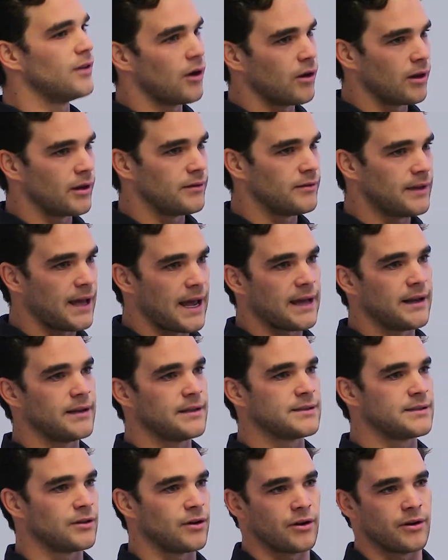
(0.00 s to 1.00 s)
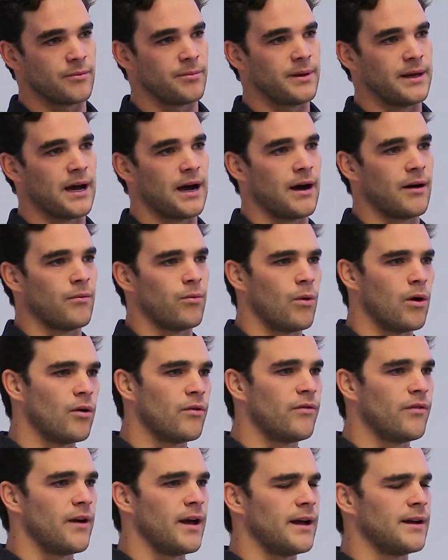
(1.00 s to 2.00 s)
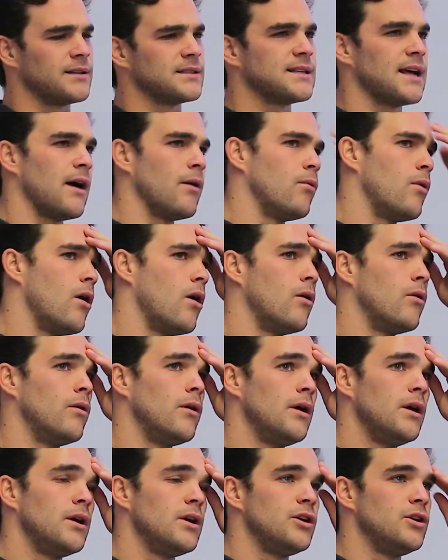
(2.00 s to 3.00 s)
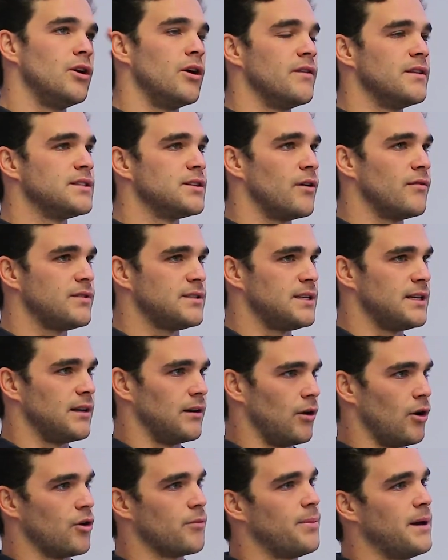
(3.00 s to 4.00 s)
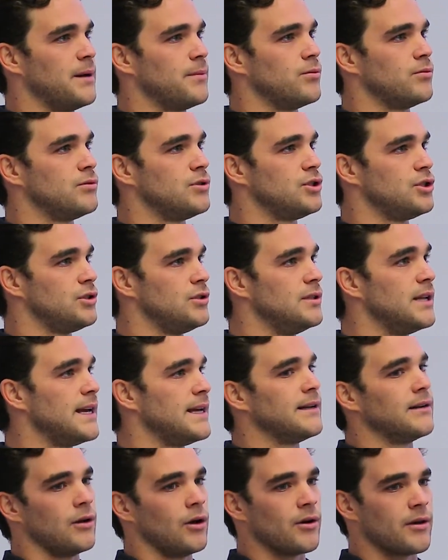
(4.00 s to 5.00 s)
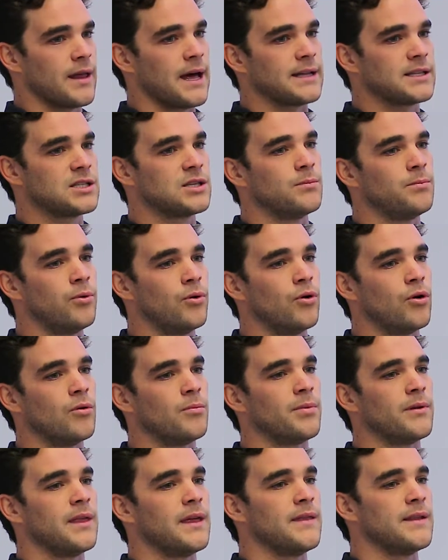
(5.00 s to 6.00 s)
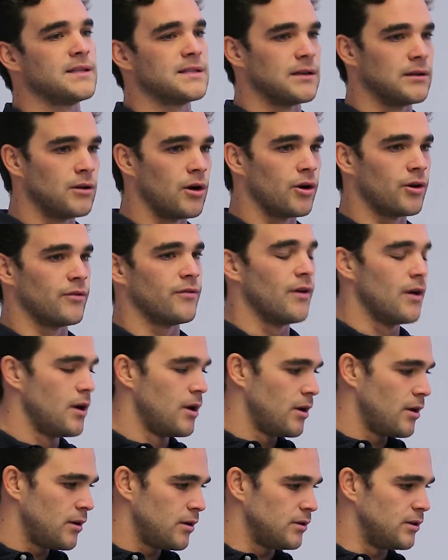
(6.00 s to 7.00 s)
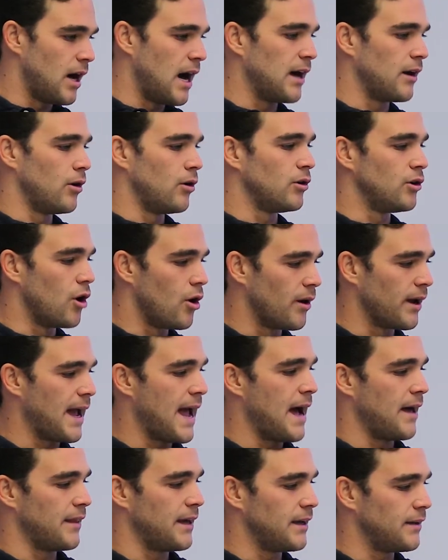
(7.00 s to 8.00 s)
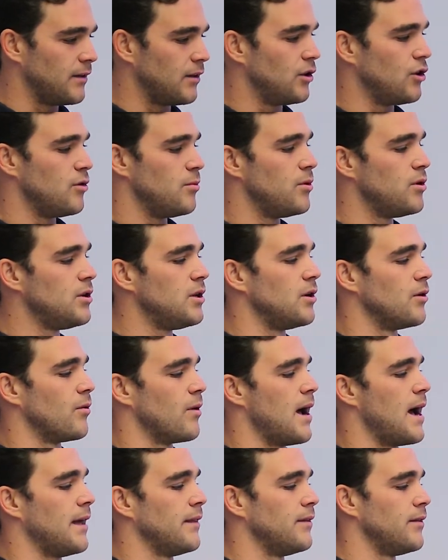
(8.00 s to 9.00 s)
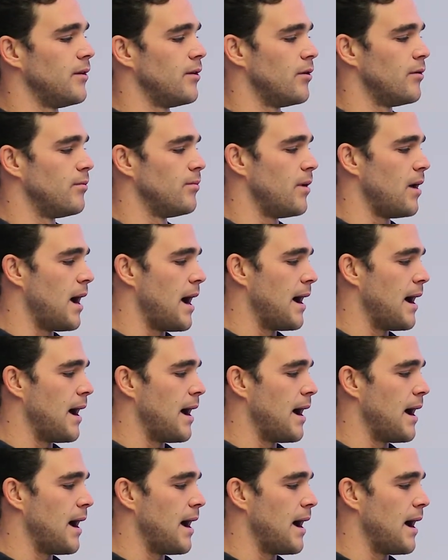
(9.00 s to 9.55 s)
debt is going to be our welfare. And it's like, well, there's obviously a lot of people need a lot of that support, but then there's a lot of dialogue going out there in the community around the